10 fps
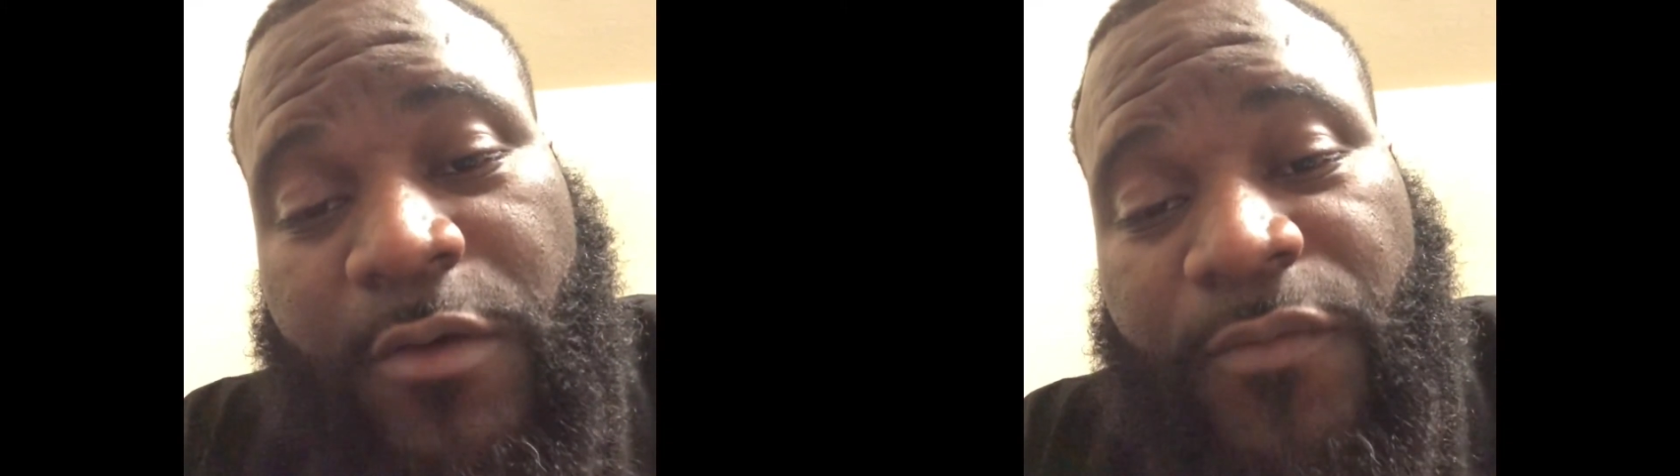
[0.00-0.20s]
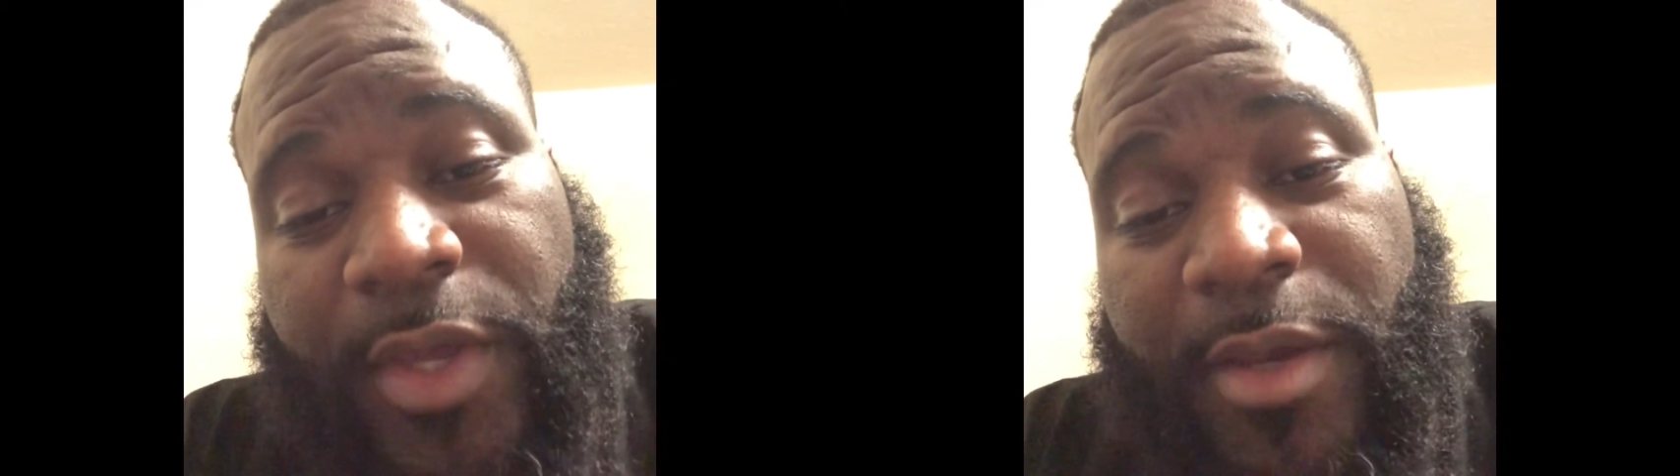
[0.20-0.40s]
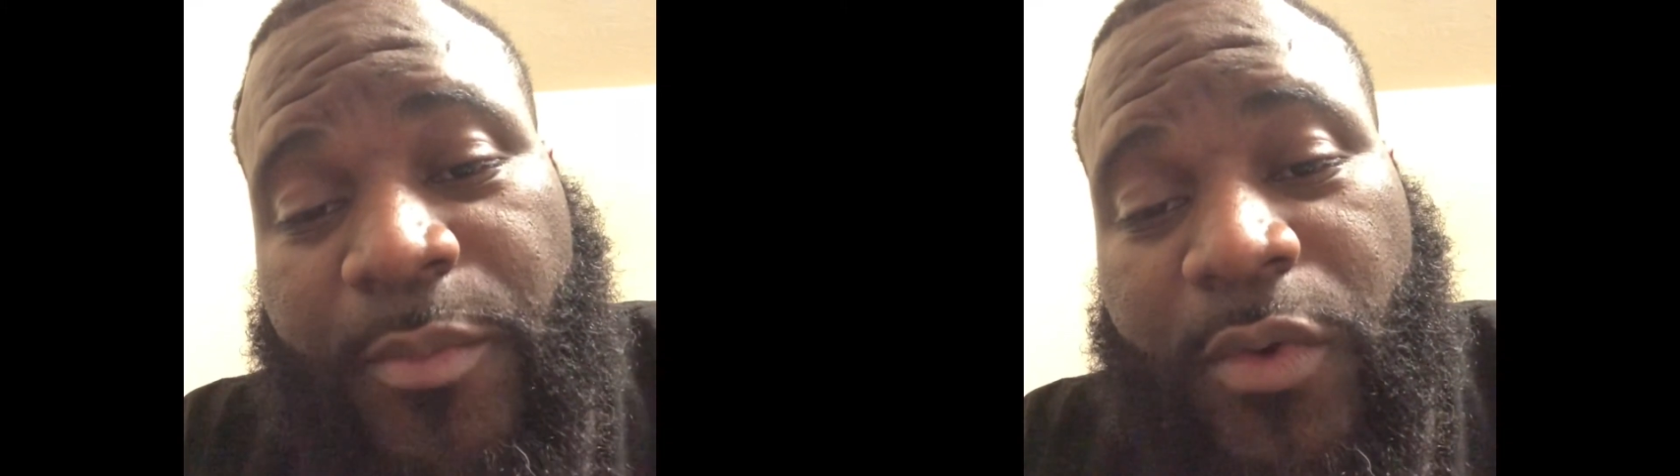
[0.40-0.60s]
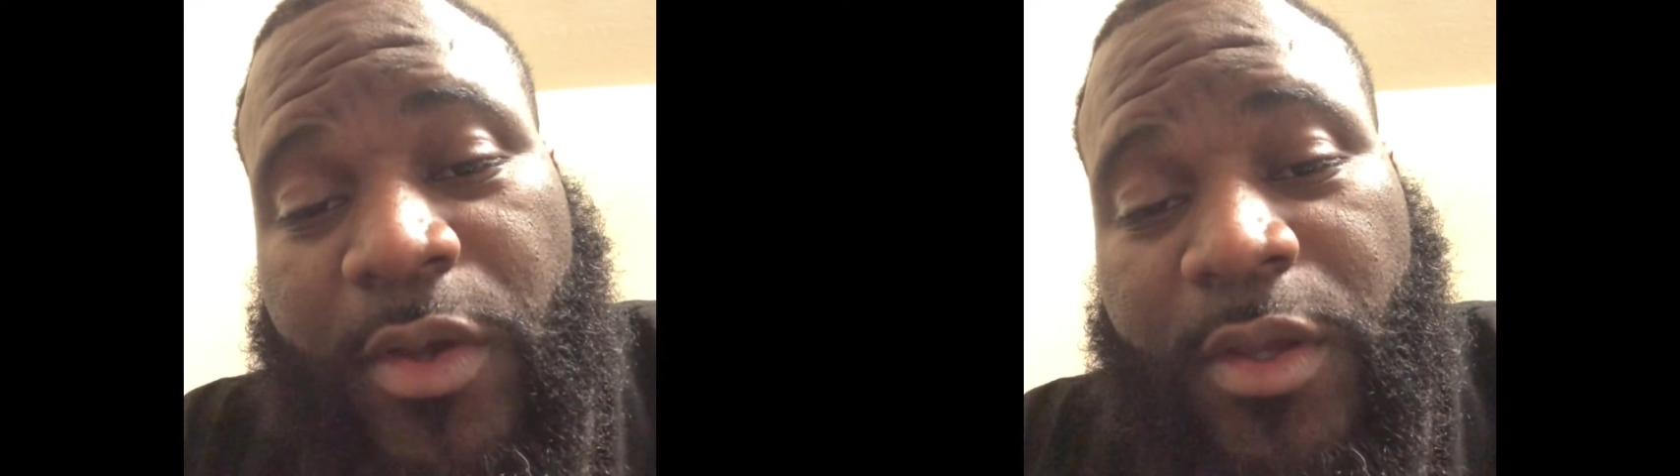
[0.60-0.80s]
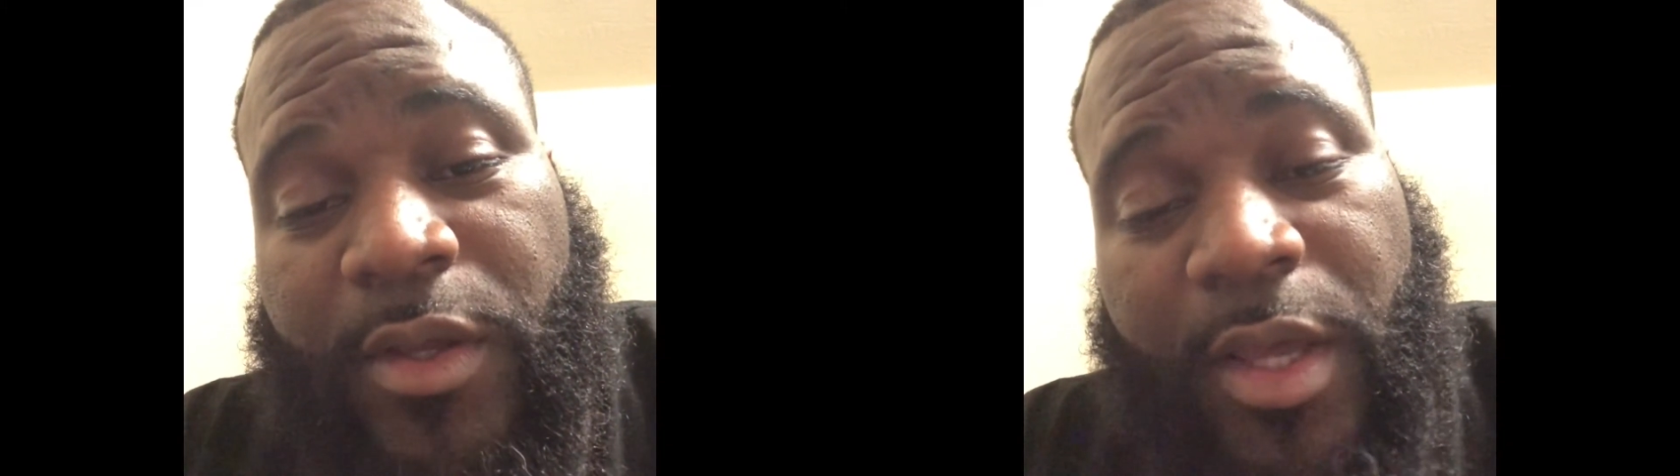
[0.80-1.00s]

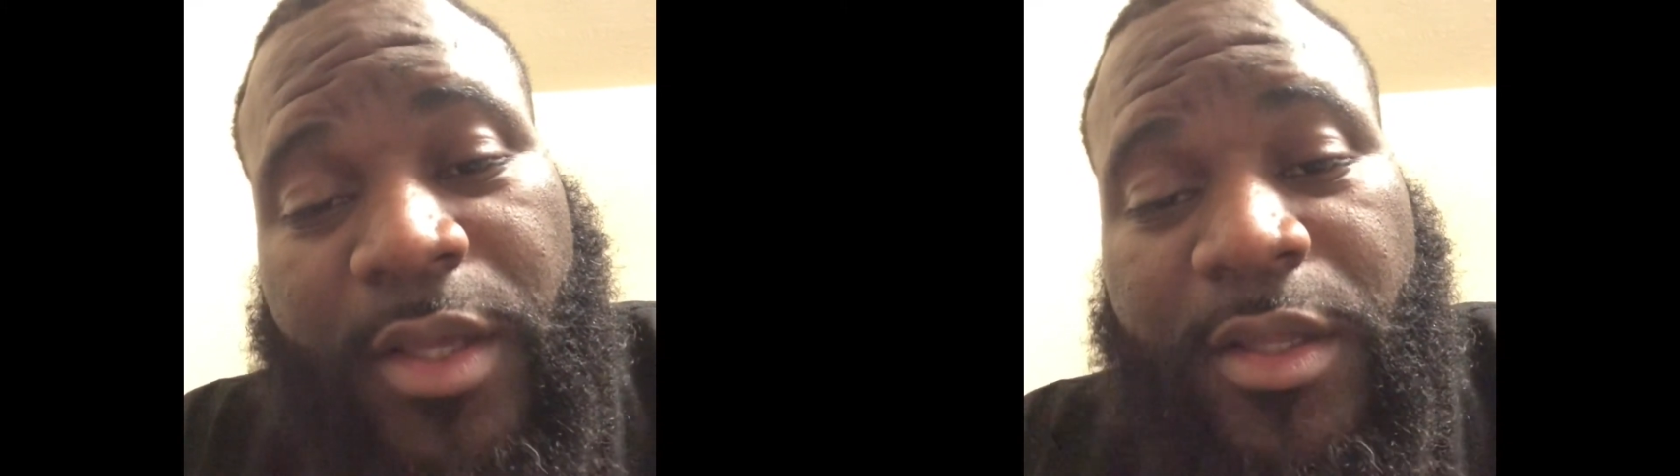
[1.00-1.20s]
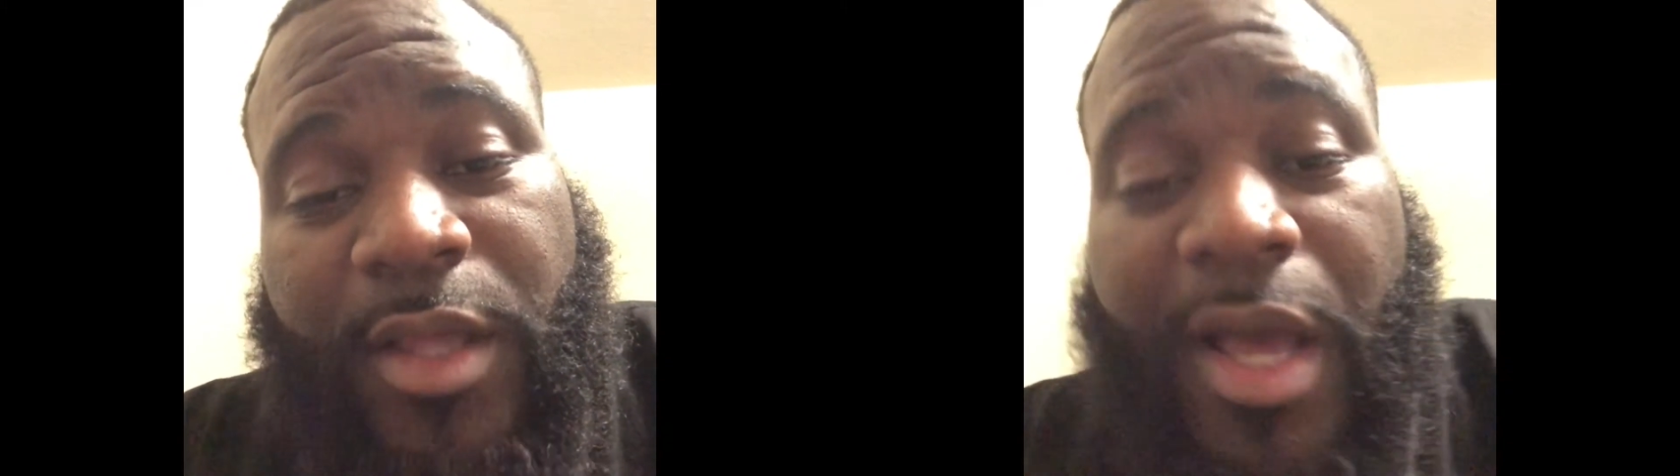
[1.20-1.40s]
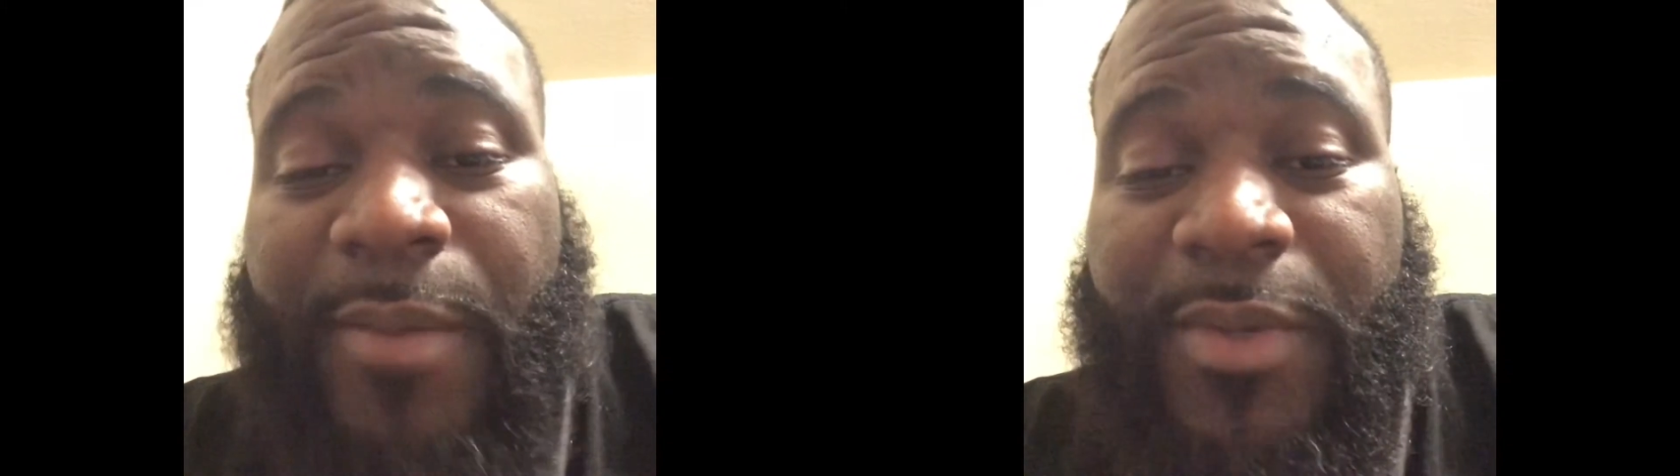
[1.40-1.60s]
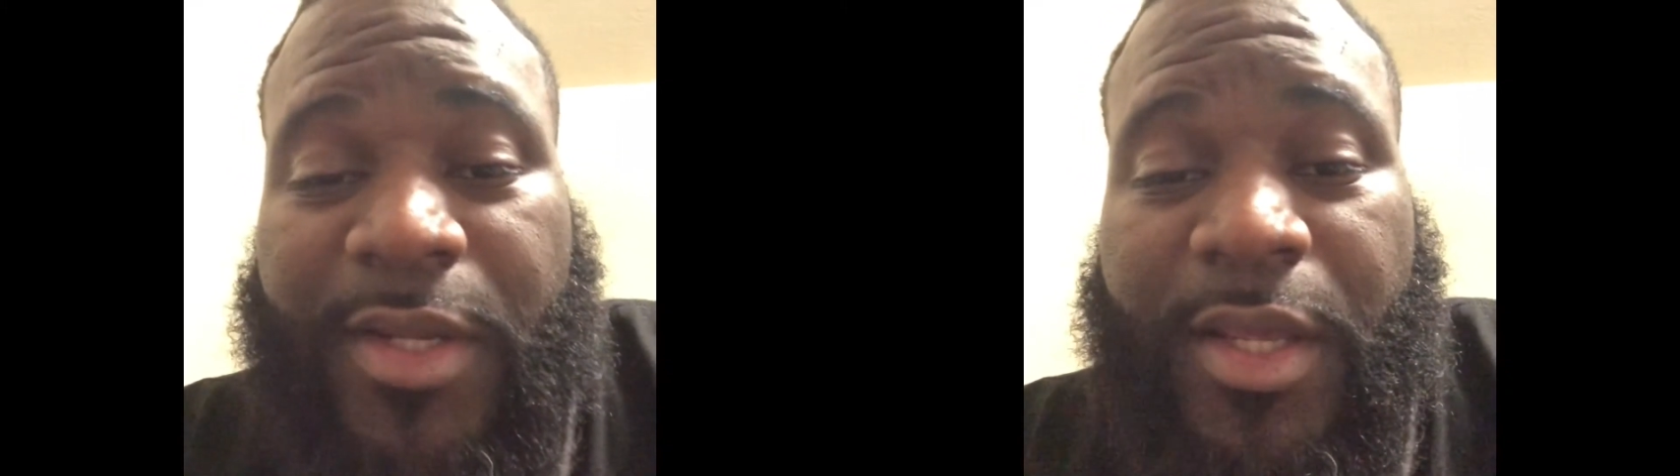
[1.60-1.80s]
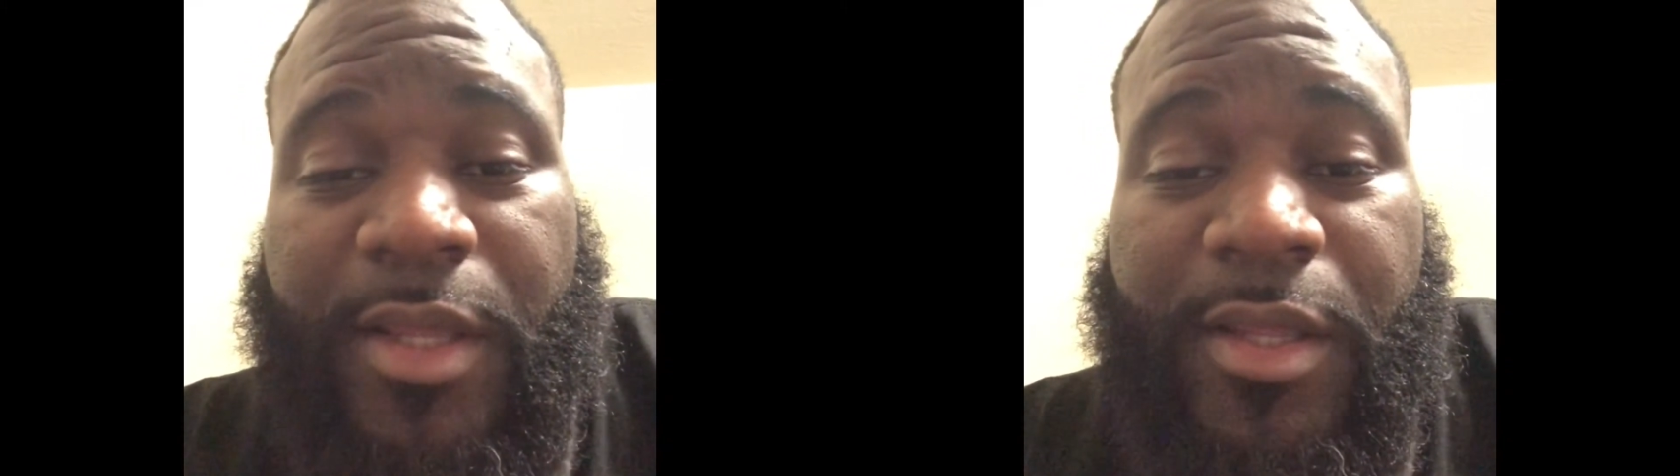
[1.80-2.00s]
fanboy, hey, I'll be
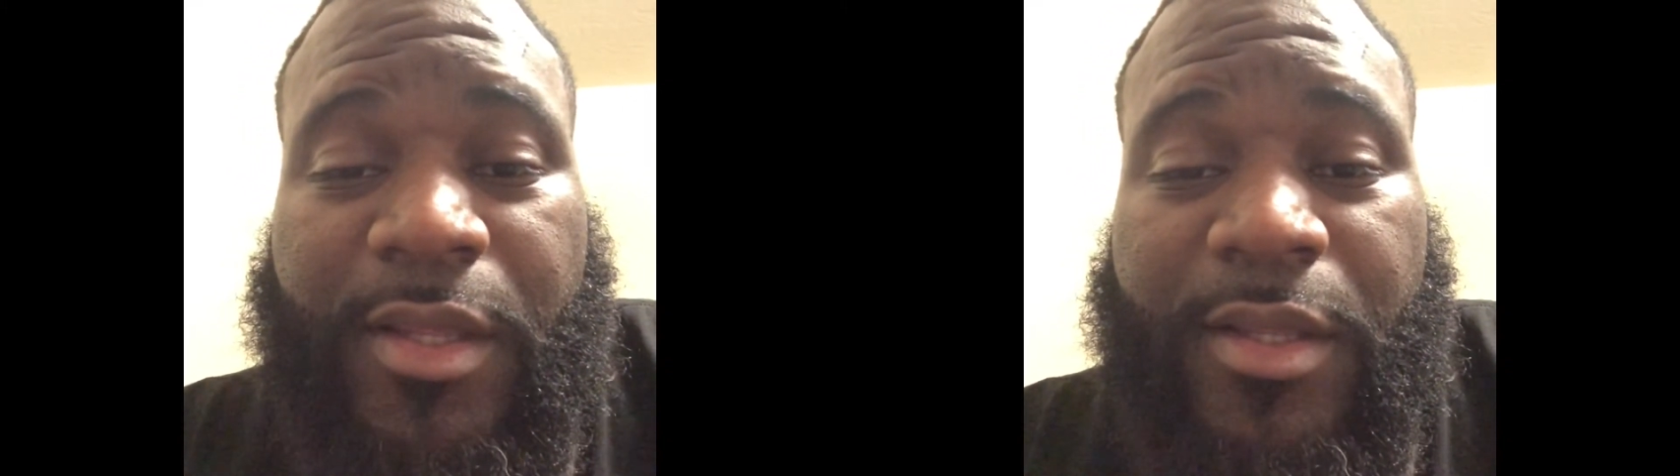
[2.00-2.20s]
that.